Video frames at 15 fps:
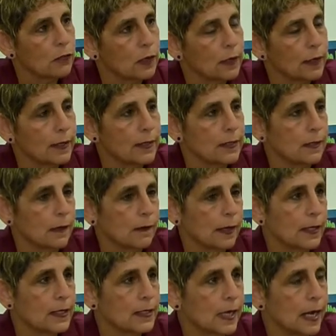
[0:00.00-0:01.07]
really is
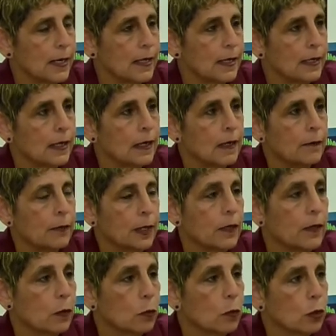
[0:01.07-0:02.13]
exciting
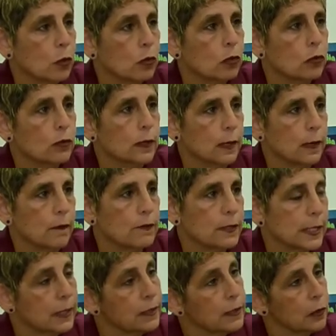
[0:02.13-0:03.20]
in the world of
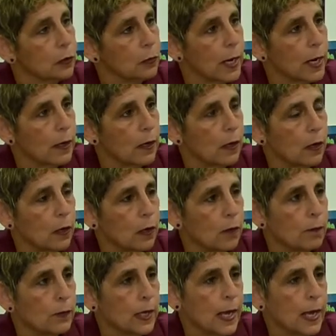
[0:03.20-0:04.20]
cellular backhaul